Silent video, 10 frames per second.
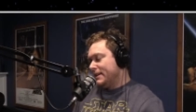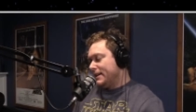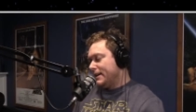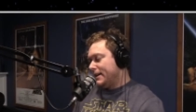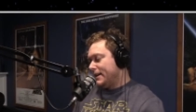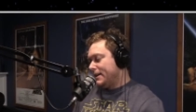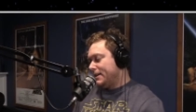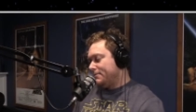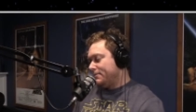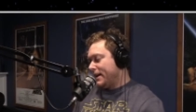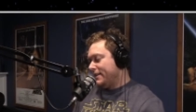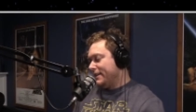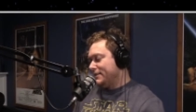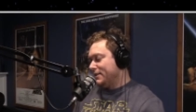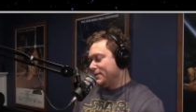I think
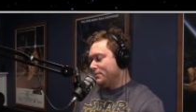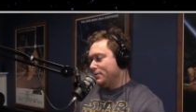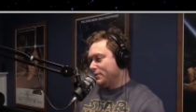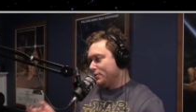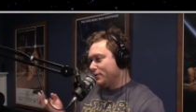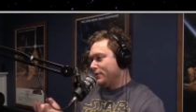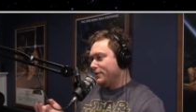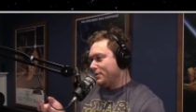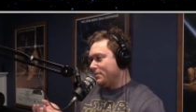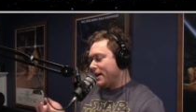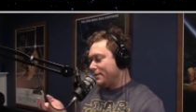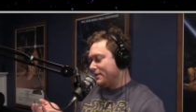he's going to put a krill at the bottom